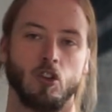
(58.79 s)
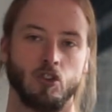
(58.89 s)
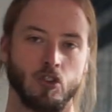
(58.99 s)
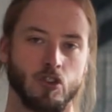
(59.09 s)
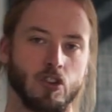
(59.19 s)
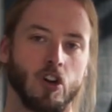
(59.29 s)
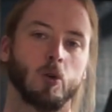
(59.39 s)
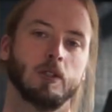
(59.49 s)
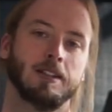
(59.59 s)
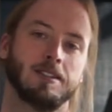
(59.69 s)
you
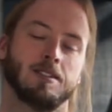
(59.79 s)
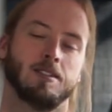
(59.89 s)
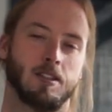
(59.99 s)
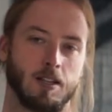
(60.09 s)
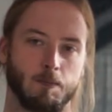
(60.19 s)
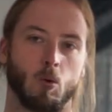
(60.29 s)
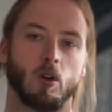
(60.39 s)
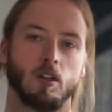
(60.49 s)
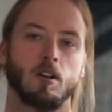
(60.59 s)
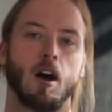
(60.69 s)
know that this is an
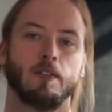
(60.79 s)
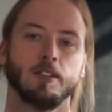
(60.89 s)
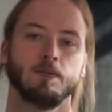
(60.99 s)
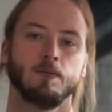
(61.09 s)
important coffee.